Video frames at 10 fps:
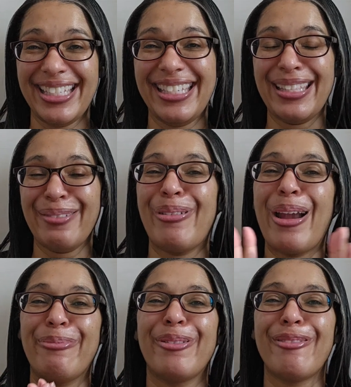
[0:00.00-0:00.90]
is the
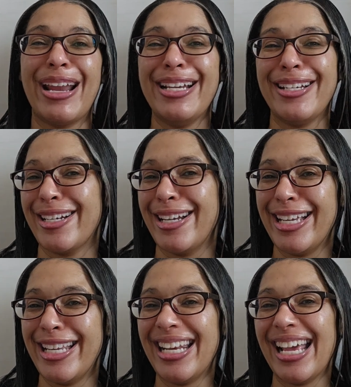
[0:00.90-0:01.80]

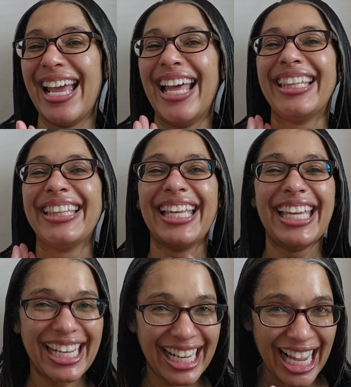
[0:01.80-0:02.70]
preparation
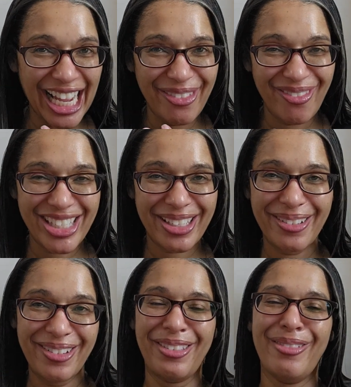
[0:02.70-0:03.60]
leading up
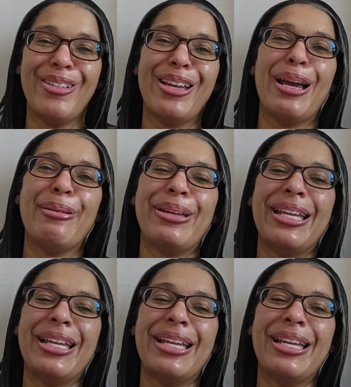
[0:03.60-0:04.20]
to the VIP